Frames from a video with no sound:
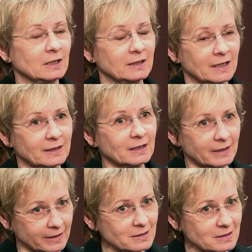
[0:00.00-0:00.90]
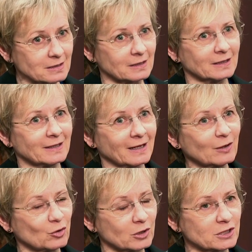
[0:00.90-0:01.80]
Nonetheless, in that
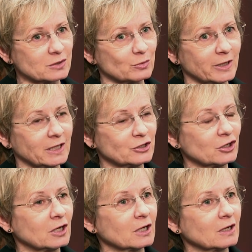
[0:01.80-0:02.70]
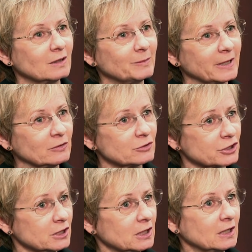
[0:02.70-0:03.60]
course we talk about
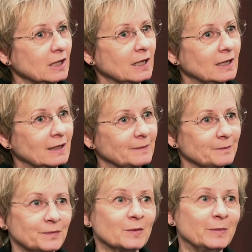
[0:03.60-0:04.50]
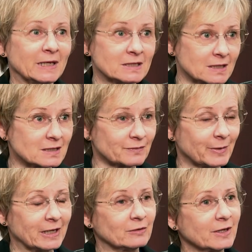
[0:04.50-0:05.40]
the basics of
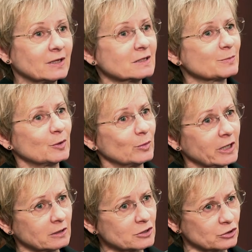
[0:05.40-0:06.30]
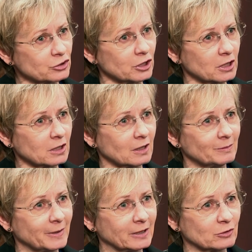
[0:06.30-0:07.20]
bioethics, but we also talk
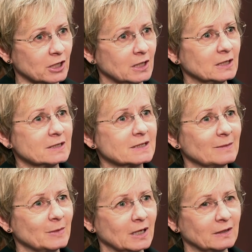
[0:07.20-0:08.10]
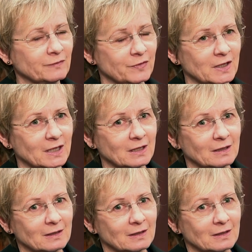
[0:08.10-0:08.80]
about some of the